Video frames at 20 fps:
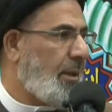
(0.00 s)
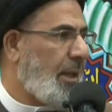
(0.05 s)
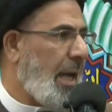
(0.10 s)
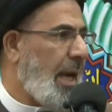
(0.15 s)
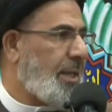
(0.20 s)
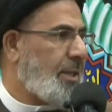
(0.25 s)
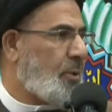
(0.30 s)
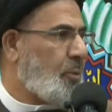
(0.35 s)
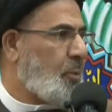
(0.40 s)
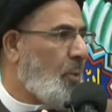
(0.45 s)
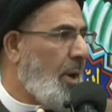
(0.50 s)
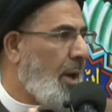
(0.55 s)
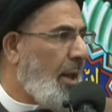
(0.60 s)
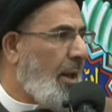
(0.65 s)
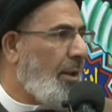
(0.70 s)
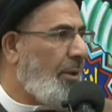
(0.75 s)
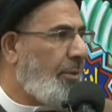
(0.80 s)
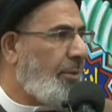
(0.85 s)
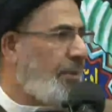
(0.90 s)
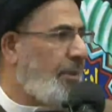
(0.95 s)
He has
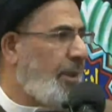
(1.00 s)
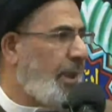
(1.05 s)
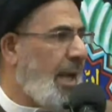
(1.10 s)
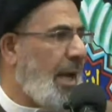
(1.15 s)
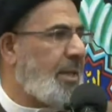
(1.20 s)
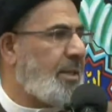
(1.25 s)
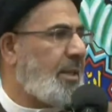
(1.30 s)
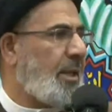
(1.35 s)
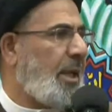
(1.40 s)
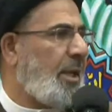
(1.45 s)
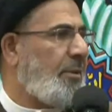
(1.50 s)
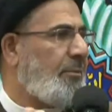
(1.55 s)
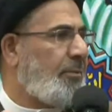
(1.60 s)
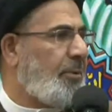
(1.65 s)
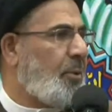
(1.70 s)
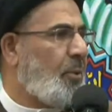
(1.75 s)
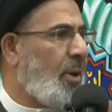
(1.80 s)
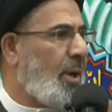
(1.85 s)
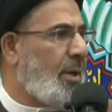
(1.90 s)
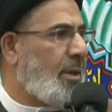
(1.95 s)
wealth, he has
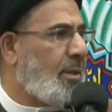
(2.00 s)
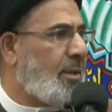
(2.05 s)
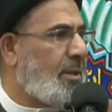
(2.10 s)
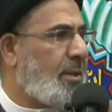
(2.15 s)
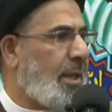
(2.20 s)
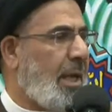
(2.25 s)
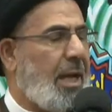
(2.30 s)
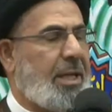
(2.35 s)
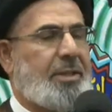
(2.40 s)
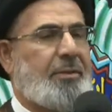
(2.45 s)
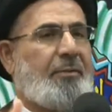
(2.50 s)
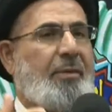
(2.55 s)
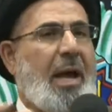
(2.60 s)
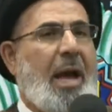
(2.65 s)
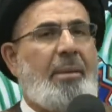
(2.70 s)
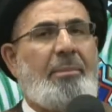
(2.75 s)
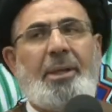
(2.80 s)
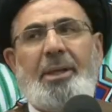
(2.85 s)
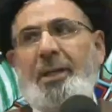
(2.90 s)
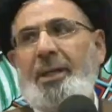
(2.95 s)
influence, he has
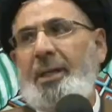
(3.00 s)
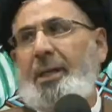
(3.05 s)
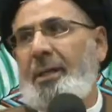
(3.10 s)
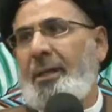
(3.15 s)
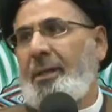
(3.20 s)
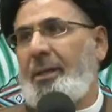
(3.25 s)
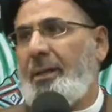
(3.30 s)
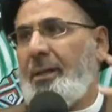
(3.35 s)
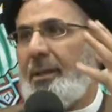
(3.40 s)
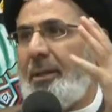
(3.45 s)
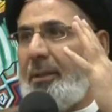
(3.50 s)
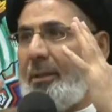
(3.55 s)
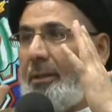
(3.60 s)
family.